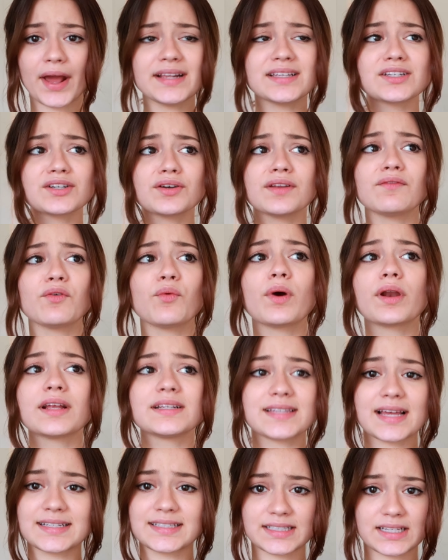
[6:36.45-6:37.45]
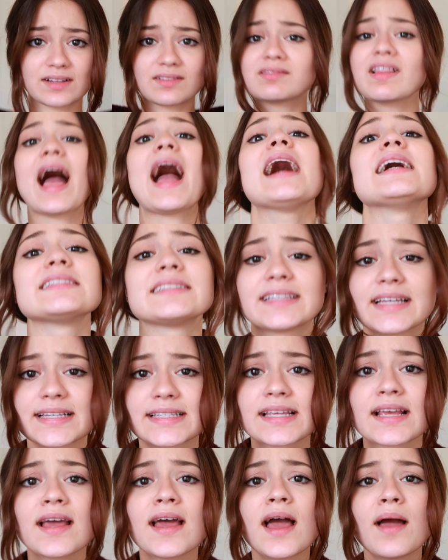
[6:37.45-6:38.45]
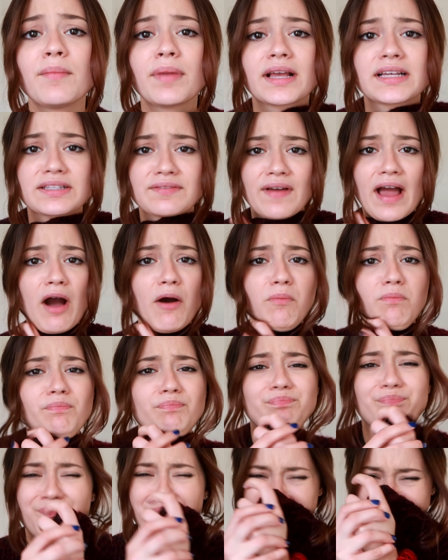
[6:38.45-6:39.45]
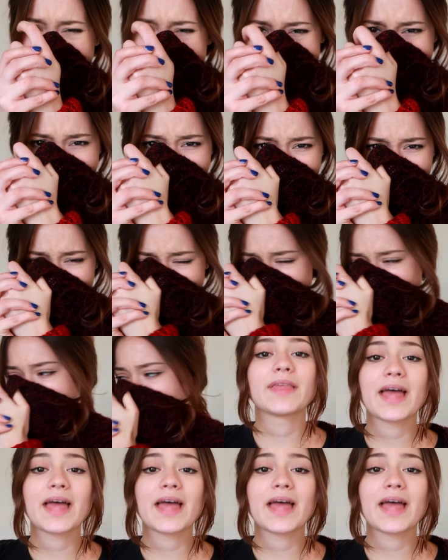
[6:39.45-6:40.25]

I didn't even want to attend classes because of how bad it was.